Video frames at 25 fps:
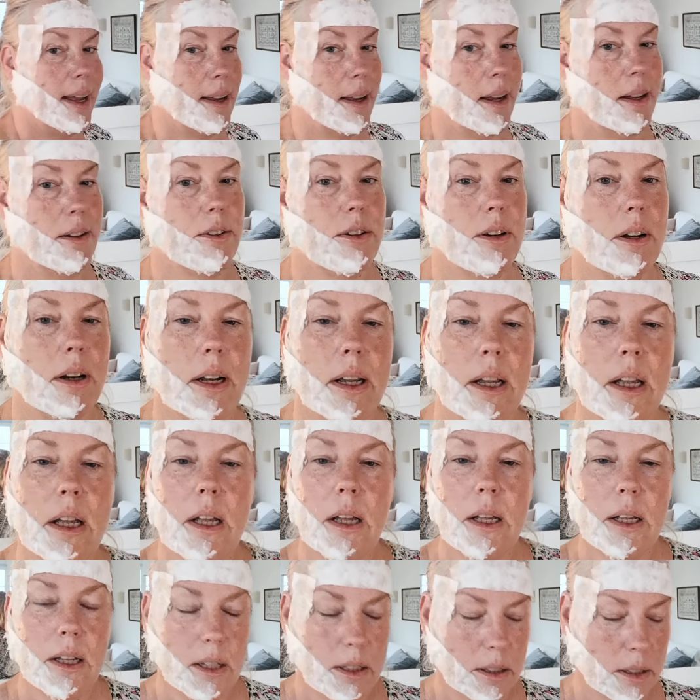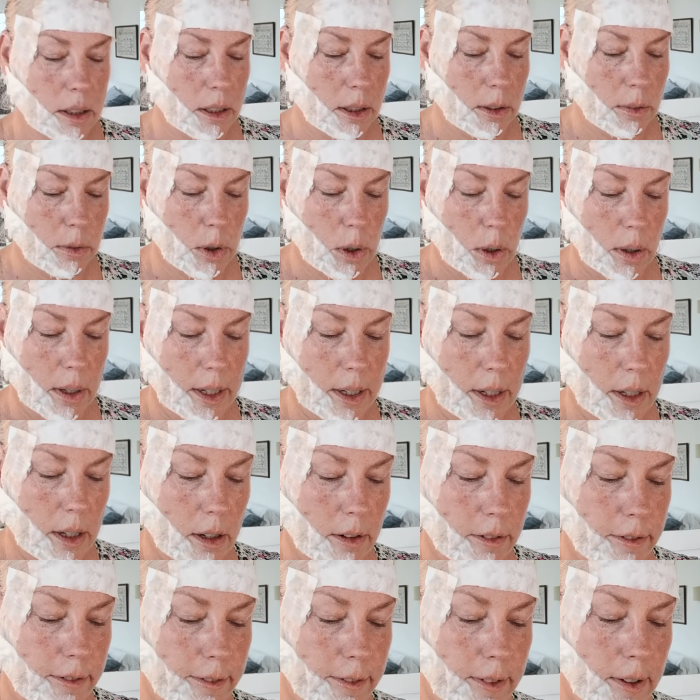egg actually, that you've got
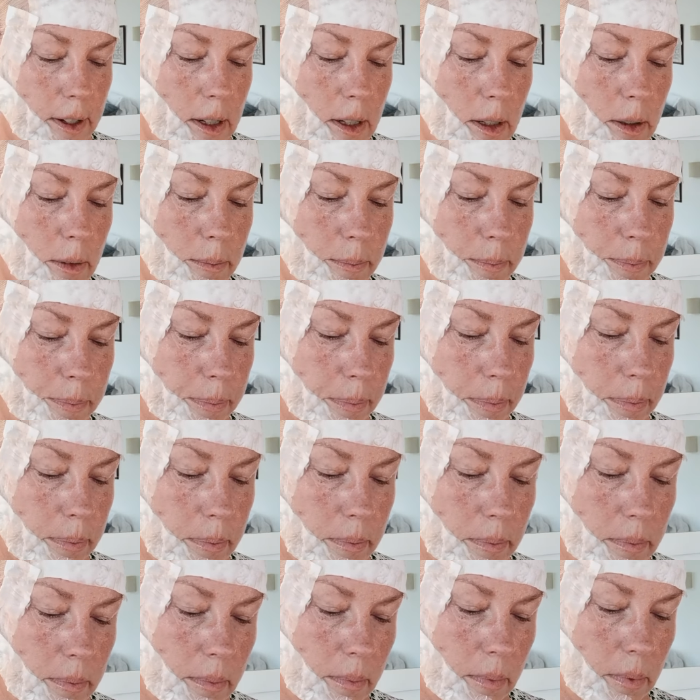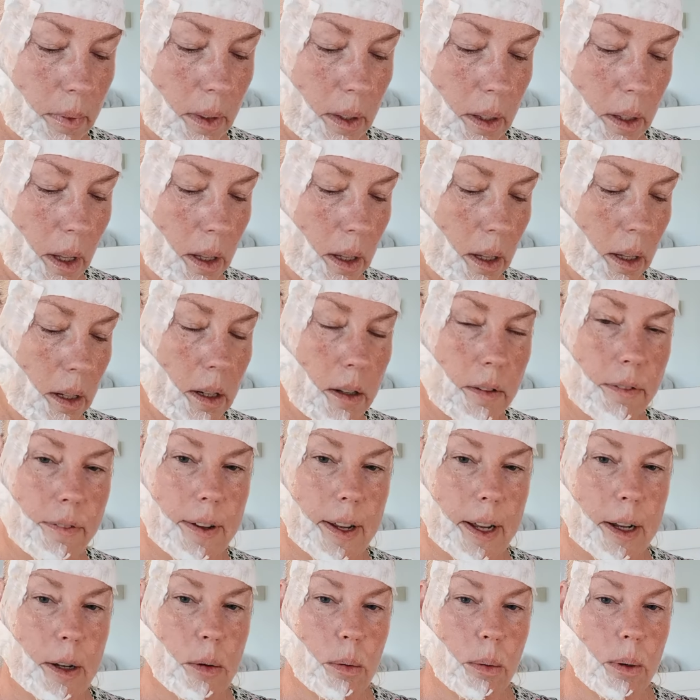enough
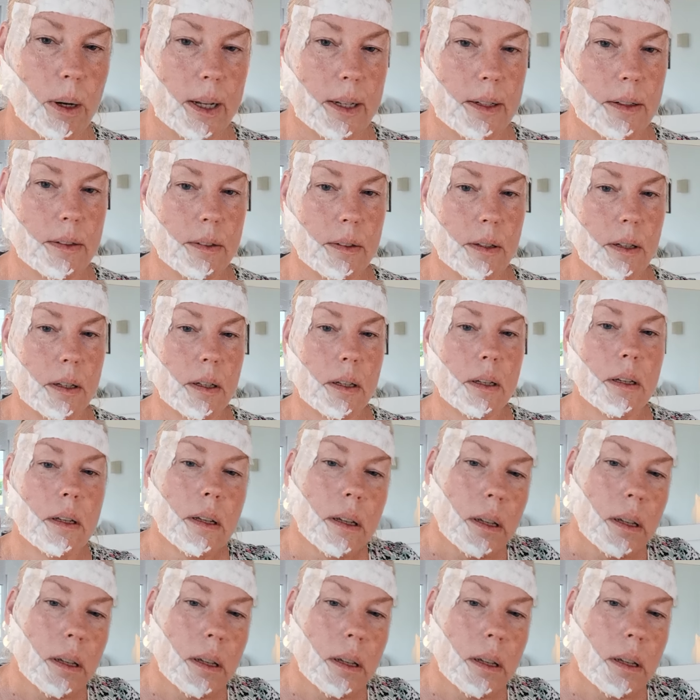egg white